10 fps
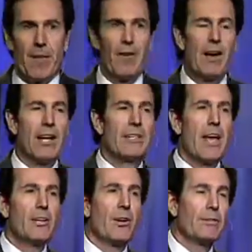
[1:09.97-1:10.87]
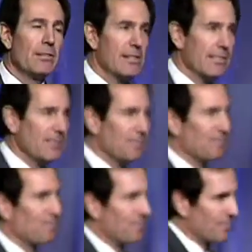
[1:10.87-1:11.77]
I've got a 10-year-old
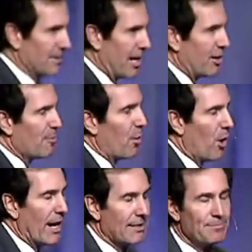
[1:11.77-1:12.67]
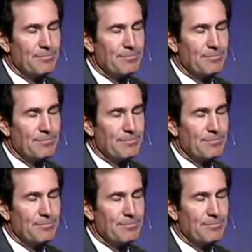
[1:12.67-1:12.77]
boy.